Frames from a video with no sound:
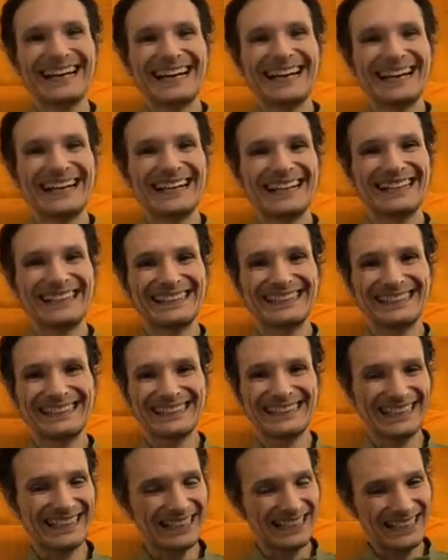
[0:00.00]

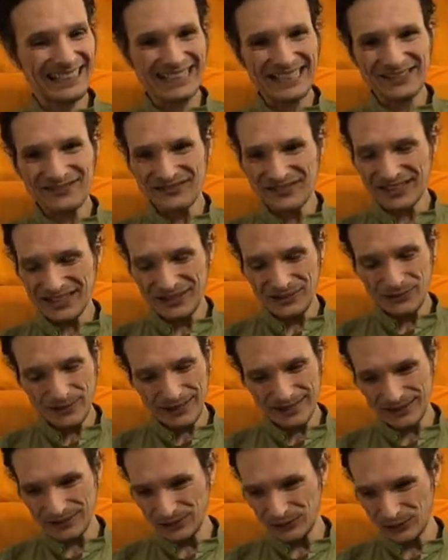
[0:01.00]
and I'm very
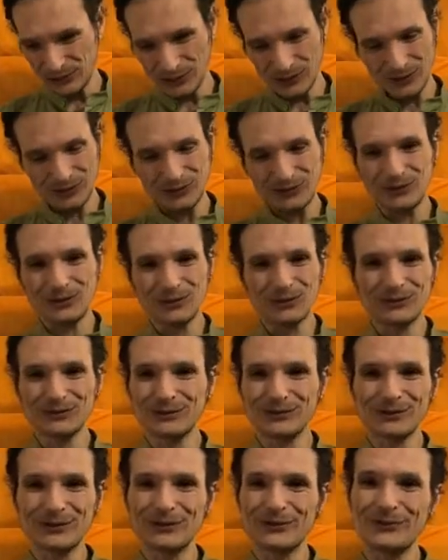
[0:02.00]
well. No,
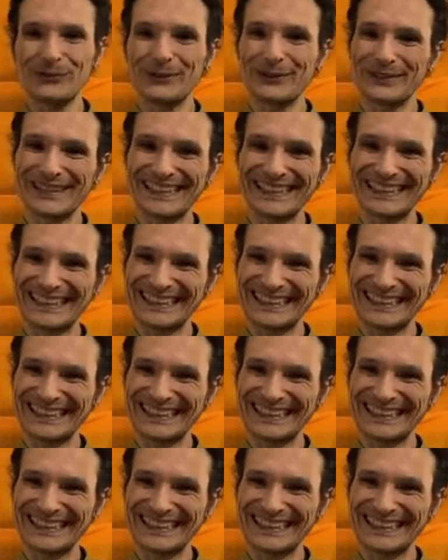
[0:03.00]
don't worry.